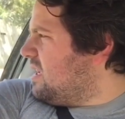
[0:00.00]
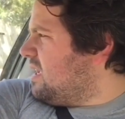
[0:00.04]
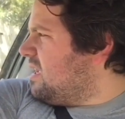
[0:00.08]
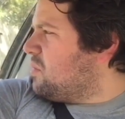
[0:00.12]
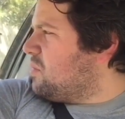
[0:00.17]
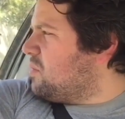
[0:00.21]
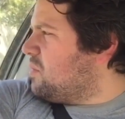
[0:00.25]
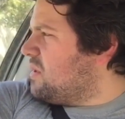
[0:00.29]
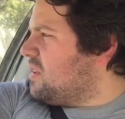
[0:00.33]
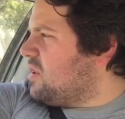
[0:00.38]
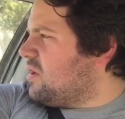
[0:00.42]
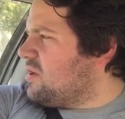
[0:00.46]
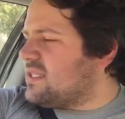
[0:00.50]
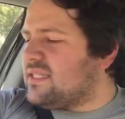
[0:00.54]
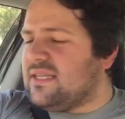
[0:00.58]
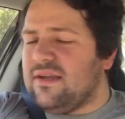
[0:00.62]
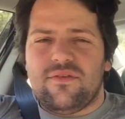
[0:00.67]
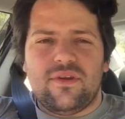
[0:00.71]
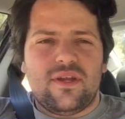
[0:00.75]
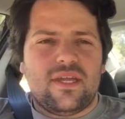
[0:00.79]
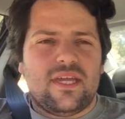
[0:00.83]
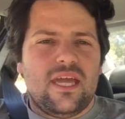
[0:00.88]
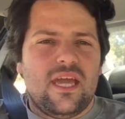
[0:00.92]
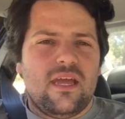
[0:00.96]
We lost
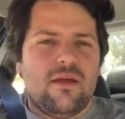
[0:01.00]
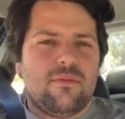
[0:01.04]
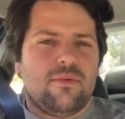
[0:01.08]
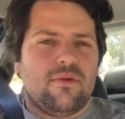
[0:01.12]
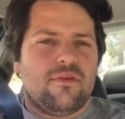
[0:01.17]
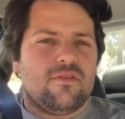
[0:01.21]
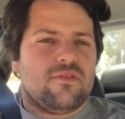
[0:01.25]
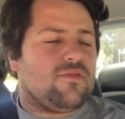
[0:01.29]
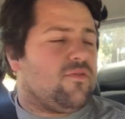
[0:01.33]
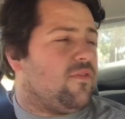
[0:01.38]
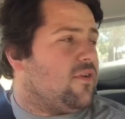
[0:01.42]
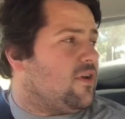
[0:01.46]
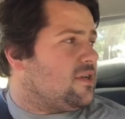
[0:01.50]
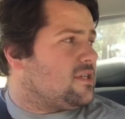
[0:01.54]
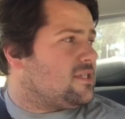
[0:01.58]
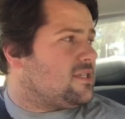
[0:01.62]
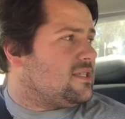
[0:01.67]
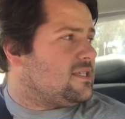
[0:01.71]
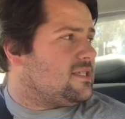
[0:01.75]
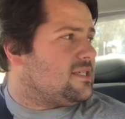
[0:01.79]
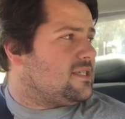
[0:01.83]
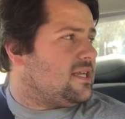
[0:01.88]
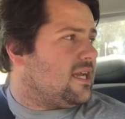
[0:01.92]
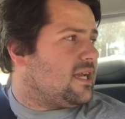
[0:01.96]
every gear but
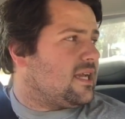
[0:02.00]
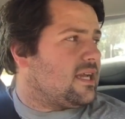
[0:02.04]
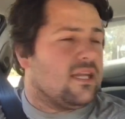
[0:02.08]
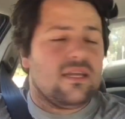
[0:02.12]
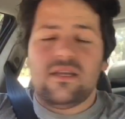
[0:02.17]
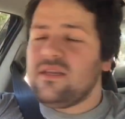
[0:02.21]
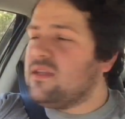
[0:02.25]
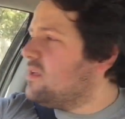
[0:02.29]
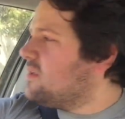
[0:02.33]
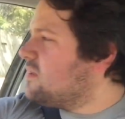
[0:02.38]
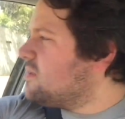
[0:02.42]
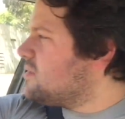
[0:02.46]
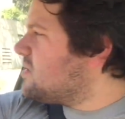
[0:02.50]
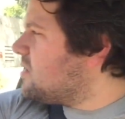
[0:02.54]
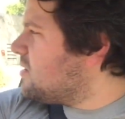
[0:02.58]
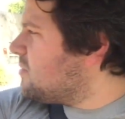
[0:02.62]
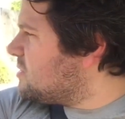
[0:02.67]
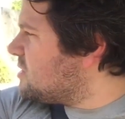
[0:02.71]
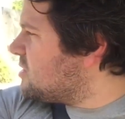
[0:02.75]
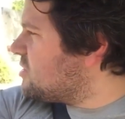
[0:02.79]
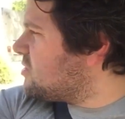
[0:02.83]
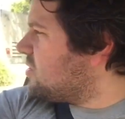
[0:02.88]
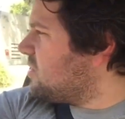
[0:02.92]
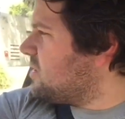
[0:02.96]
first and second, so
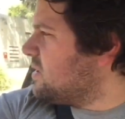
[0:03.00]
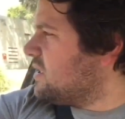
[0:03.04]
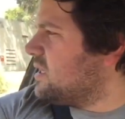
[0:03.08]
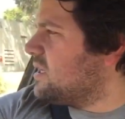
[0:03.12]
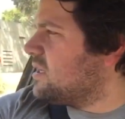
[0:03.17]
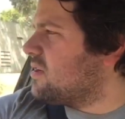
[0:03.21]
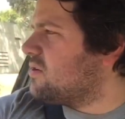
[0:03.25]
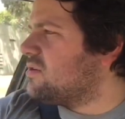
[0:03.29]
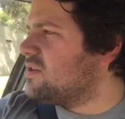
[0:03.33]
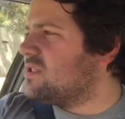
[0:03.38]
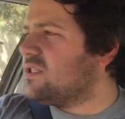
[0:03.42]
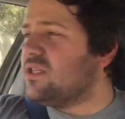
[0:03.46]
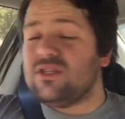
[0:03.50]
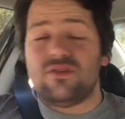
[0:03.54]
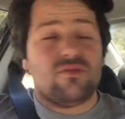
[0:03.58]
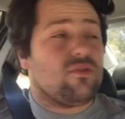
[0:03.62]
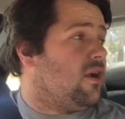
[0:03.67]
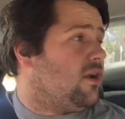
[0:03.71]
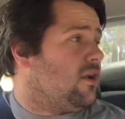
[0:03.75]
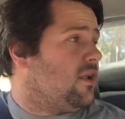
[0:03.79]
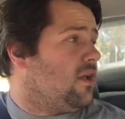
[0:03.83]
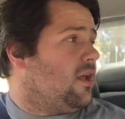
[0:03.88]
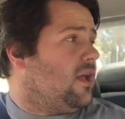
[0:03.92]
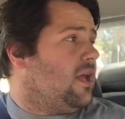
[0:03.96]
I'm just trying to get across this
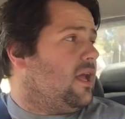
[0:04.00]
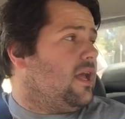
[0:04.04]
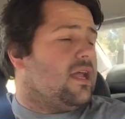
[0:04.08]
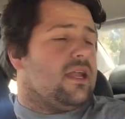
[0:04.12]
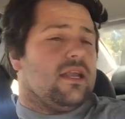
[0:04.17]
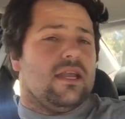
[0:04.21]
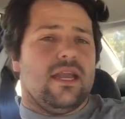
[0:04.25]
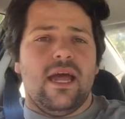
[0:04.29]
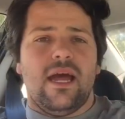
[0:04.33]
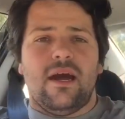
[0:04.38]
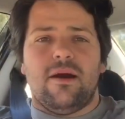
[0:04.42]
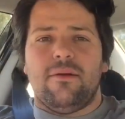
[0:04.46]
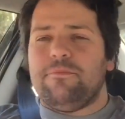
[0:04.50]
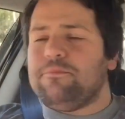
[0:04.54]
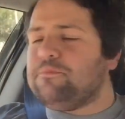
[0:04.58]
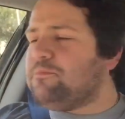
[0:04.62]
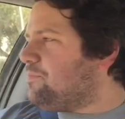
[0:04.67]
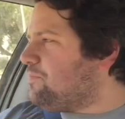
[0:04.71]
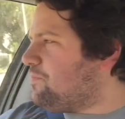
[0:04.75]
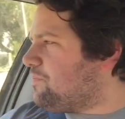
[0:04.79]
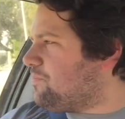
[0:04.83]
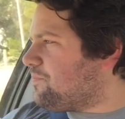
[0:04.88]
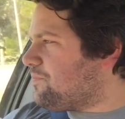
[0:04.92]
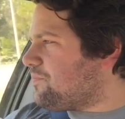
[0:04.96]
road. Now,
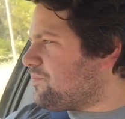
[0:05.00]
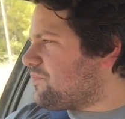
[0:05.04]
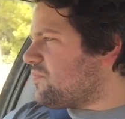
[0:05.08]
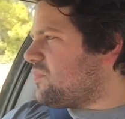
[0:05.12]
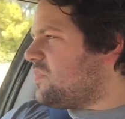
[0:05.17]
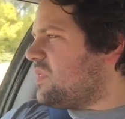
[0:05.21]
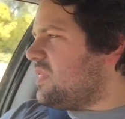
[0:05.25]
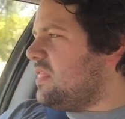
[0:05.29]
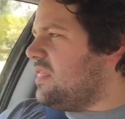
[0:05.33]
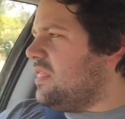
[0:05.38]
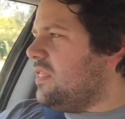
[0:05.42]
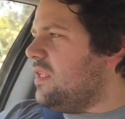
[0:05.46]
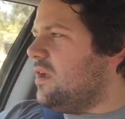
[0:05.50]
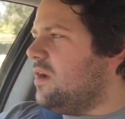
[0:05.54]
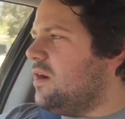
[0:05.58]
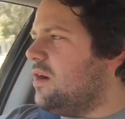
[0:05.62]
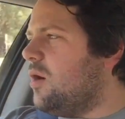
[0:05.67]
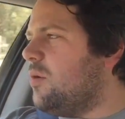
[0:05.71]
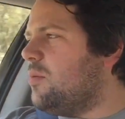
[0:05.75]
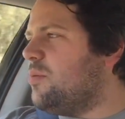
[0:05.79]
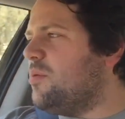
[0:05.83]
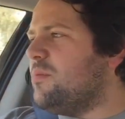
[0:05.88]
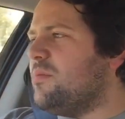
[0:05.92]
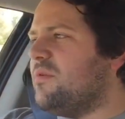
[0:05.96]

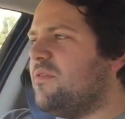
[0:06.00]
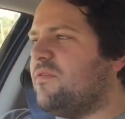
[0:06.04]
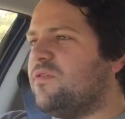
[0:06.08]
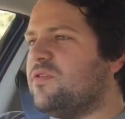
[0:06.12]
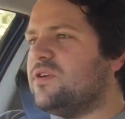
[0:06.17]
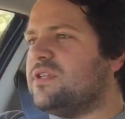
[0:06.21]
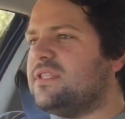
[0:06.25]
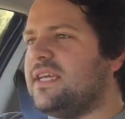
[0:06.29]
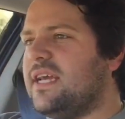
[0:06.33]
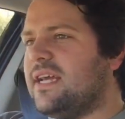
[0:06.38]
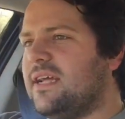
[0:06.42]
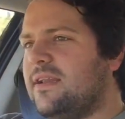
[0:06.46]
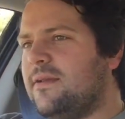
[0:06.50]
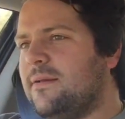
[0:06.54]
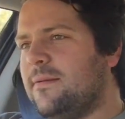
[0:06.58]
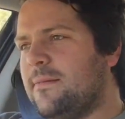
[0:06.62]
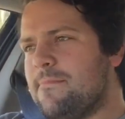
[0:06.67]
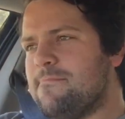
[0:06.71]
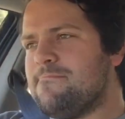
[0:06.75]
I'll put my foot down.